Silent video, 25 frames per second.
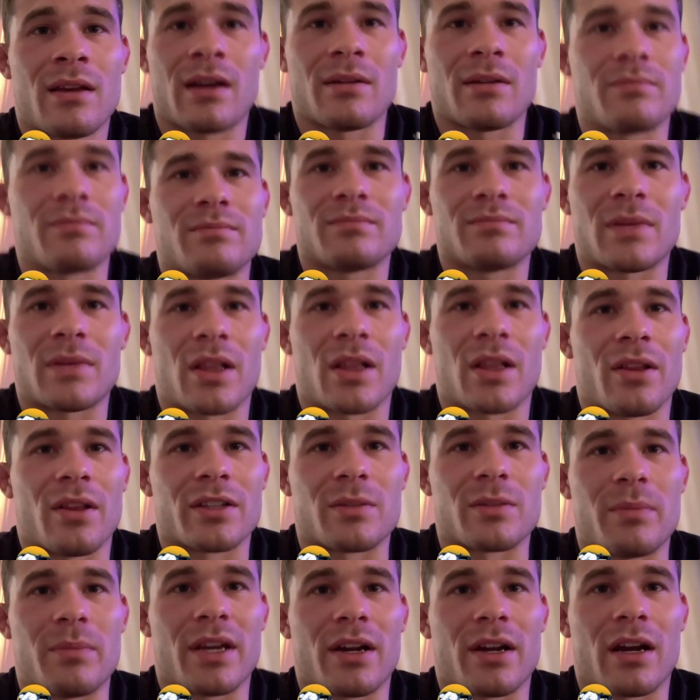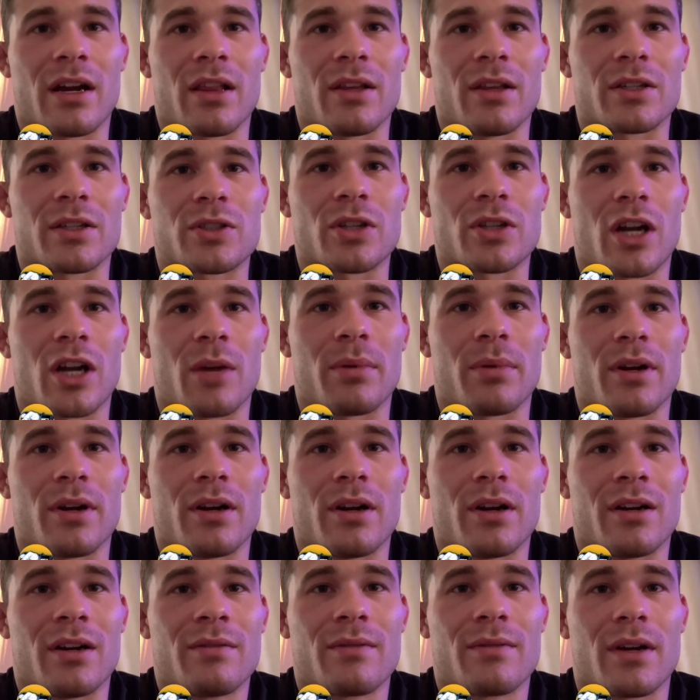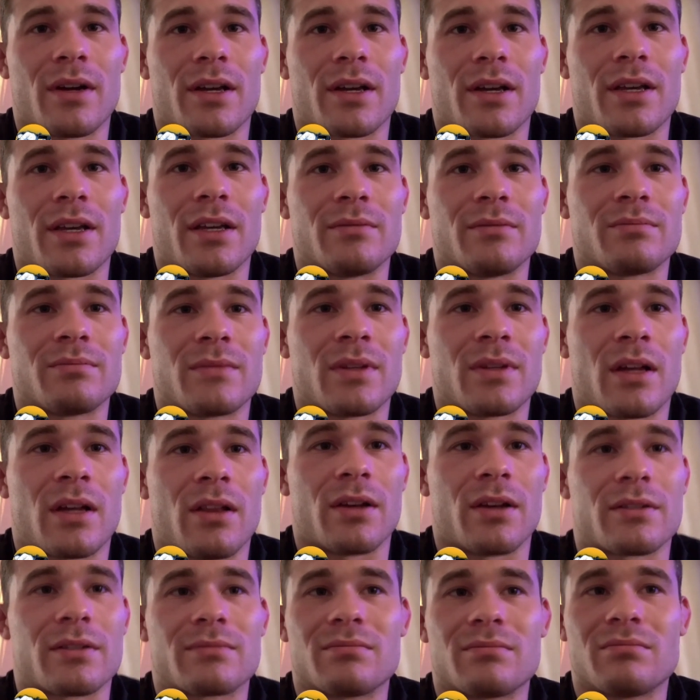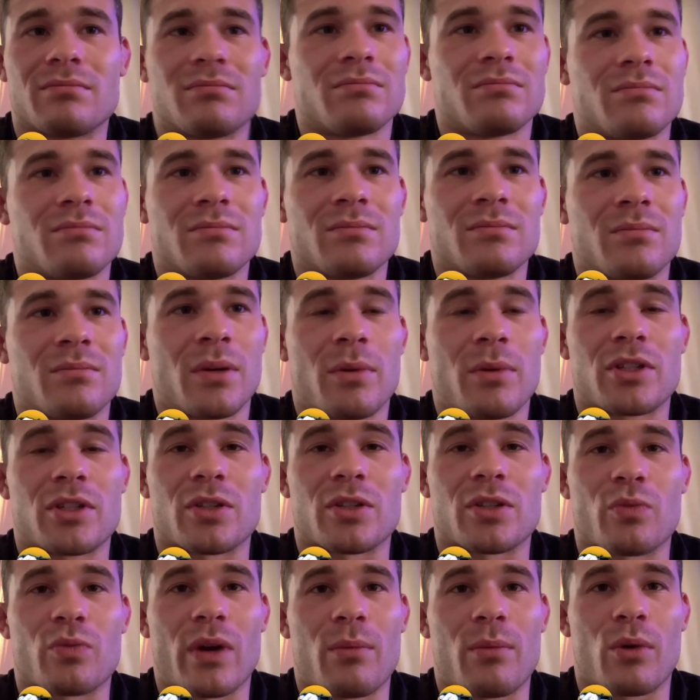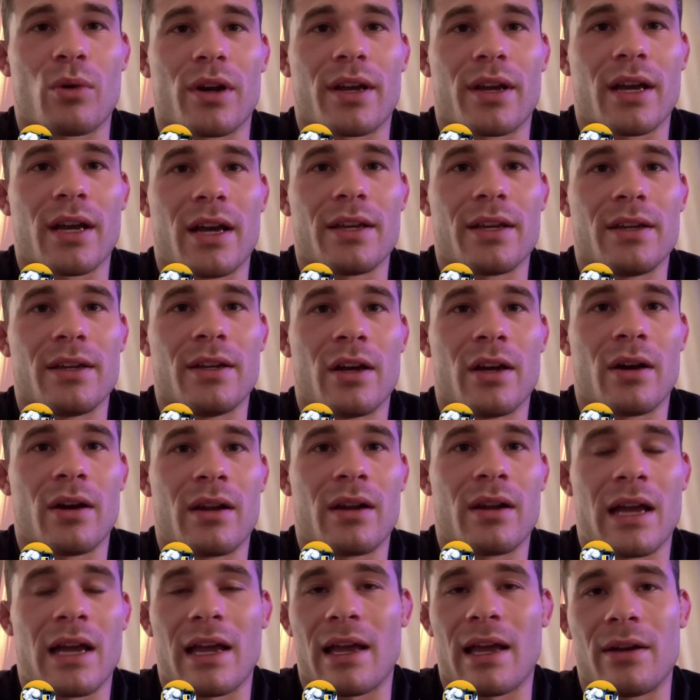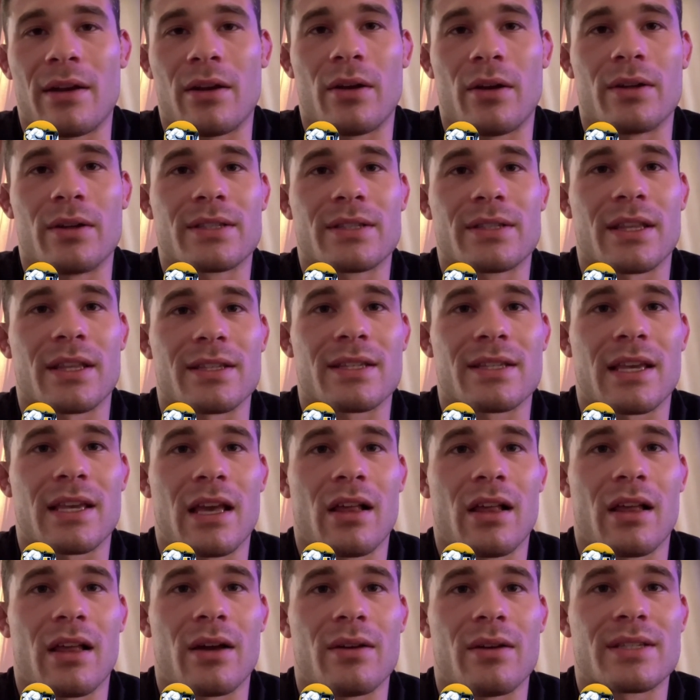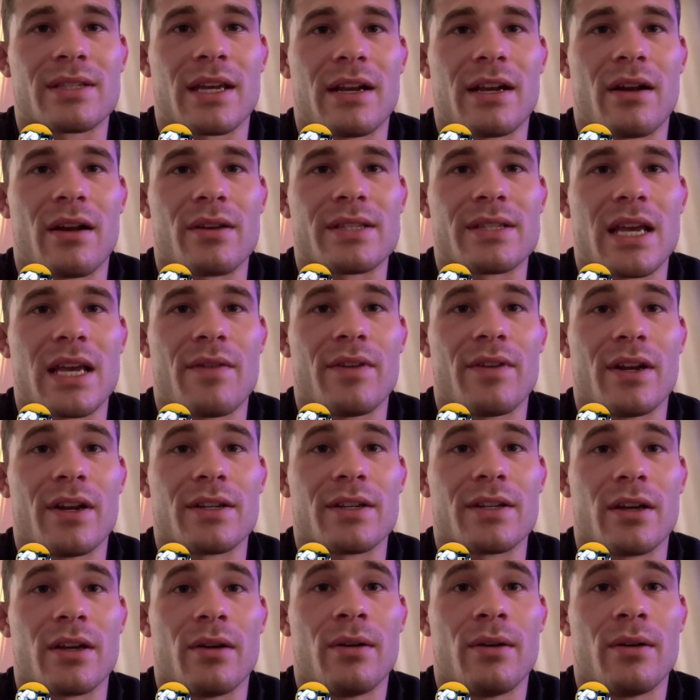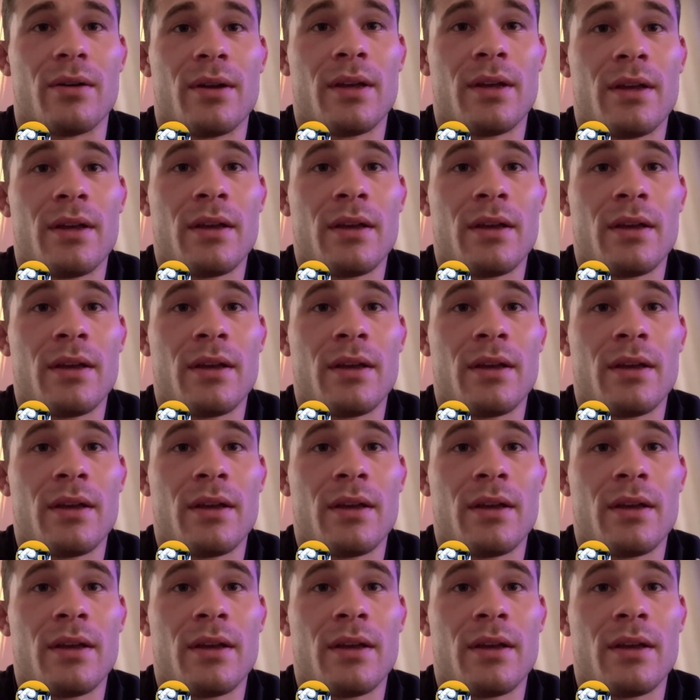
I, I looked bigger, I looked sharper, fucking, I looked pretty much just way more cut, you know. And I, I noticed the scale. I was saying I was heavier, so